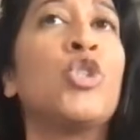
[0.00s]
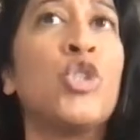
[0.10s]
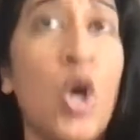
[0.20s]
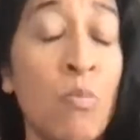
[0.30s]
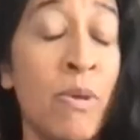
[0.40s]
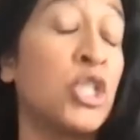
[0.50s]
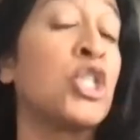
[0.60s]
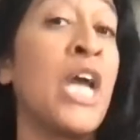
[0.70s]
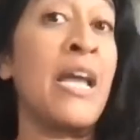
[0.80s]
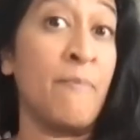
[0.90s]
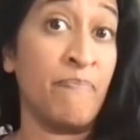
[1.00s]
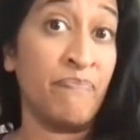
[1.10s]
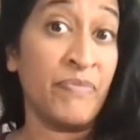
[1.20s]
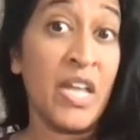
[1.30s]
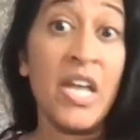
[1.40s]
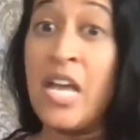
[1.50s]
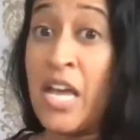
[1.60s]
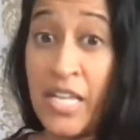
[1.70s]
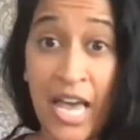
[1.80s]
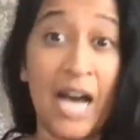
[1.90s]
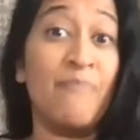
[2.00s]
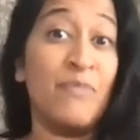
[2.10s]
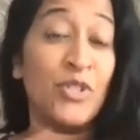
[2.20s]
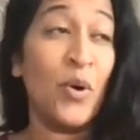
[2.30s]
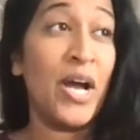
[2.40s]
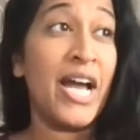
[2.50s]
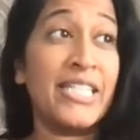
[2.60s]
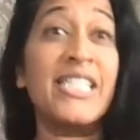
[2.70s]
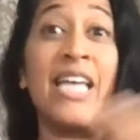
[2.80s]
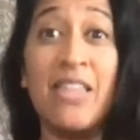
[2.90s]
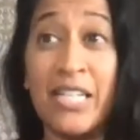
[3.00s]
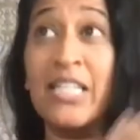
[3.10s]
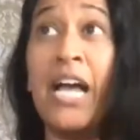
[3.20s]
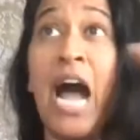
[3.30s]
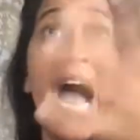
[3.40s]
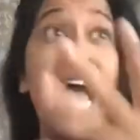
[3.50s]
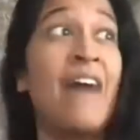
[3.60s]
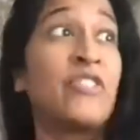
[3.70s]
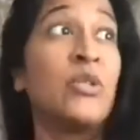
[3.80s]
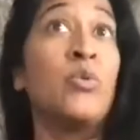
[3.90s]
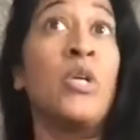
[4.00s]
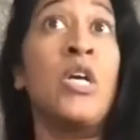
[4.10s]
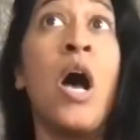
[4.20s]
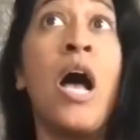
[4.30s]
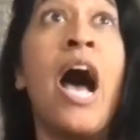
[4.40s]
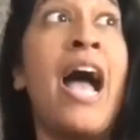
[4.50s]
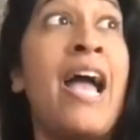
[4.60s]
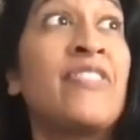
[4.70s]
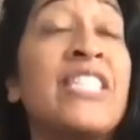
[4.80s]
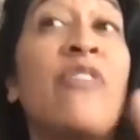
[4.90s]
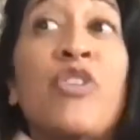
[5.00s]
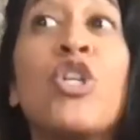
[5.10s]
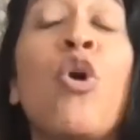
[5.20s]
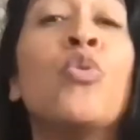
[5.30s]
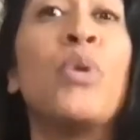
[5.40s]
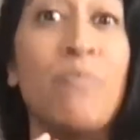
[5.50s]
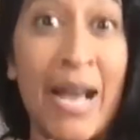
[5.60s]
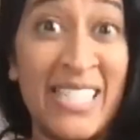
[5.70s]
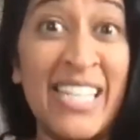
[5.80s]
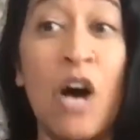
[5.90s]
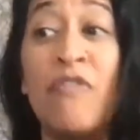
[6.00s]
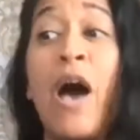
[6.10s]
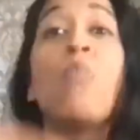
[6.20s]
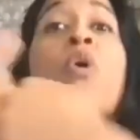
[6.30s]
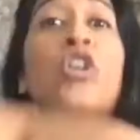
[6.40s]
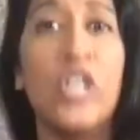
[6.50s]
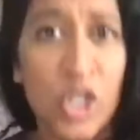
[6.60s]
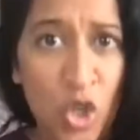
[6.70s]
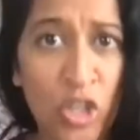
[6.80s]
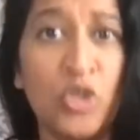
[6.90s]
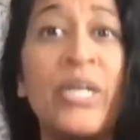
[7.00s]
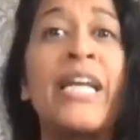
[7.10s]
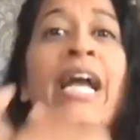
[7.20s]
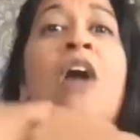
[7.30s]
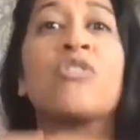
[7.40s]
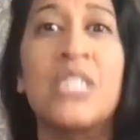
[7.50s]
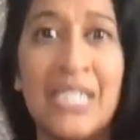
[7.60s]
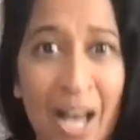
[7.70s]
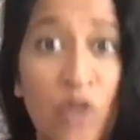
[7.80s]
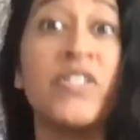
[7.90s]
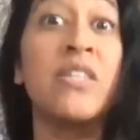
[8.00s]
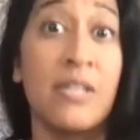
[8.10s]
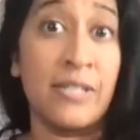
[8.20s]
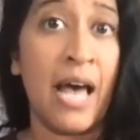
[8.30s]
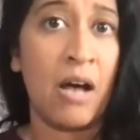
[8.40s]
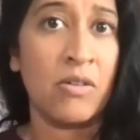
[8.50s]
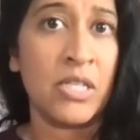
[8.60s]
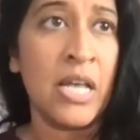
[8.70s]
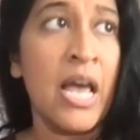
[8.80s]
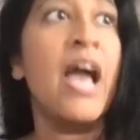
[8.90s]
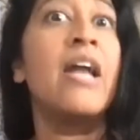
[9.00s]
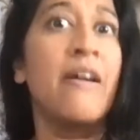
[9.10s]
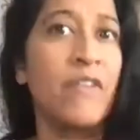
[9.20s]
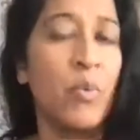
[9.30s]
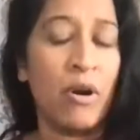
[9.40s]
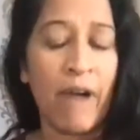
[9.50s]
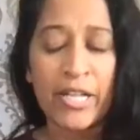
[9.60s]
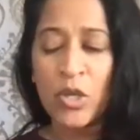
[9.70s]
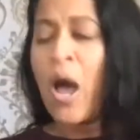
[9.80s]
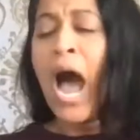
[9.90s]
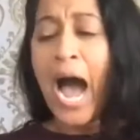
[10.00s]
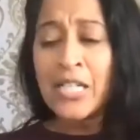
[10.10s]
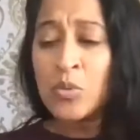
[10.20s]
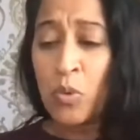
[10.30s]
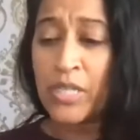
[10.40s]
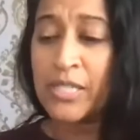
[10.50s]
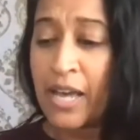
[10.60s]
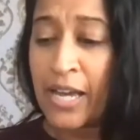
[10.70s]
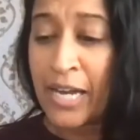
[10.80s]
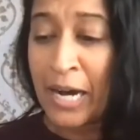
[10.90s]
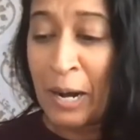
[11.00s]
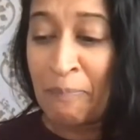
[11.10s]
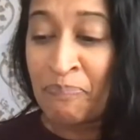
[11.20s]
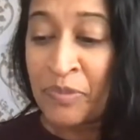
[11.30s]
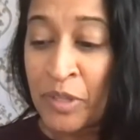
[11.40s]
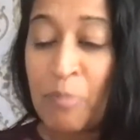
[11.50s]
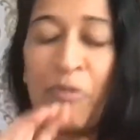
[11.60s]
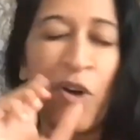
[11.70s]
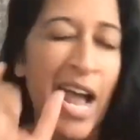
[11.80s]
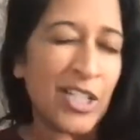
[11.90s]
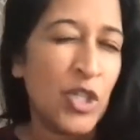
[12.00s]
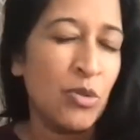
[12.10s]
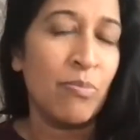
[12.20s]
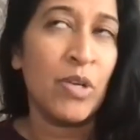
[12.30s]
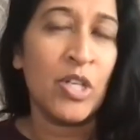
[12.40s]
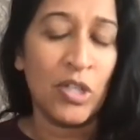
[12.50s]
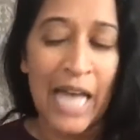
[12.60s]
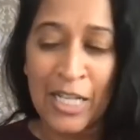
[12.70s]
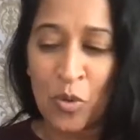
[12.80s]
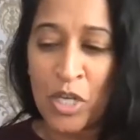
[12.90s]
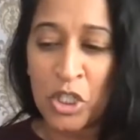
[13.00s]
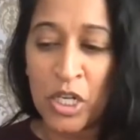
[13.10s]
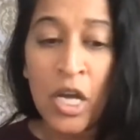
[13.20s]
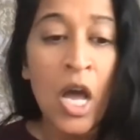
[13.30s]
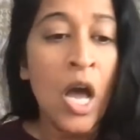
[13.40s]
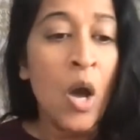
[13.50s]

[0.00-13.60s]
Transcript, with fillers: so much shame. Yeah. So I have to say that to like, I have to, I have to set the tone with myself, how we're going to start treating ourselves in this house and everywhere. Right. So I just want to say, um, before I ask you your last question,